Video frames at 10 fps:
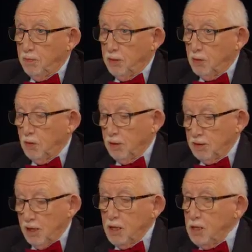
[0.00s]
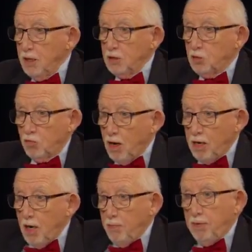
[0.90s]
Bitcoin. Suddenly it's
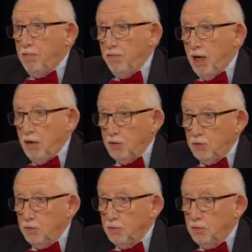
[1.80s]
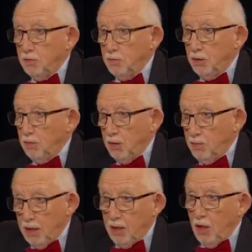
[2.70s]
running up in value. People are
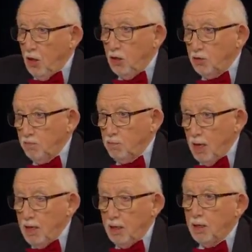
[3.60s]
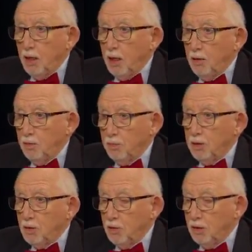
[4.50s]
making a lot of money out of
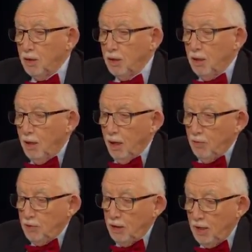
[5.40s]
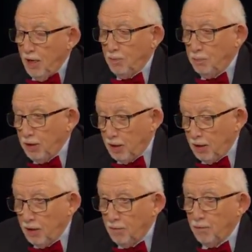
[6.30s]
Bitcoin. How can that be?